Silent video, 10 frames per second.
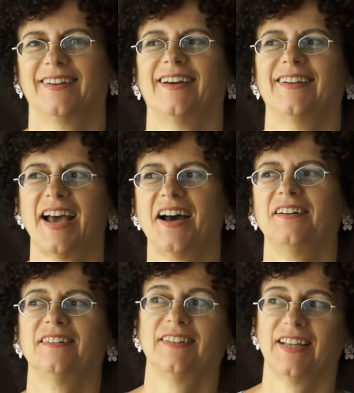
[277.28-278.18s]
And
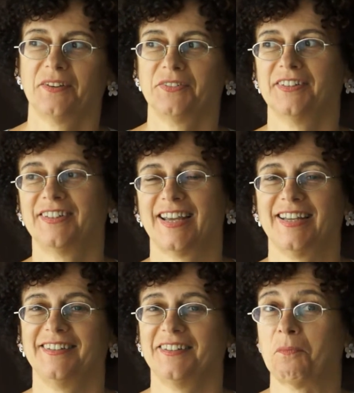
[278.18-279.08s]
now the average
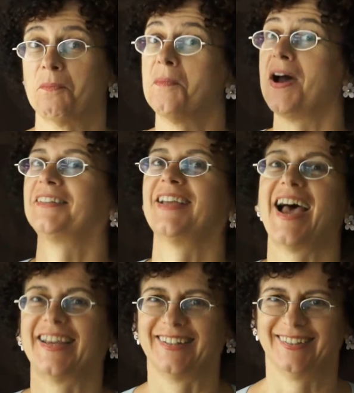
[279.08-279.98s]
age is much
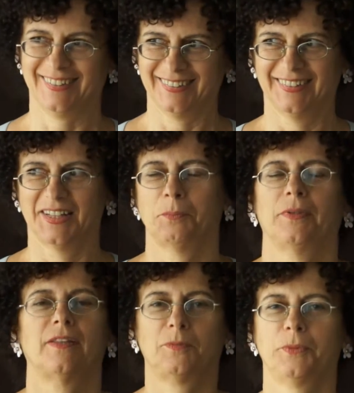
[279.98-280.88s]
higher,
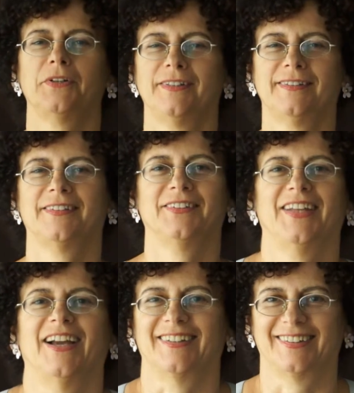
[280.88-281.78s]
but the spirit is still
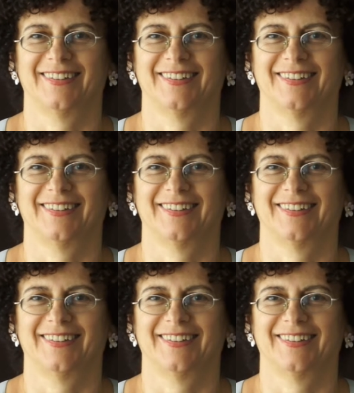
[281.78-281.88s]
young.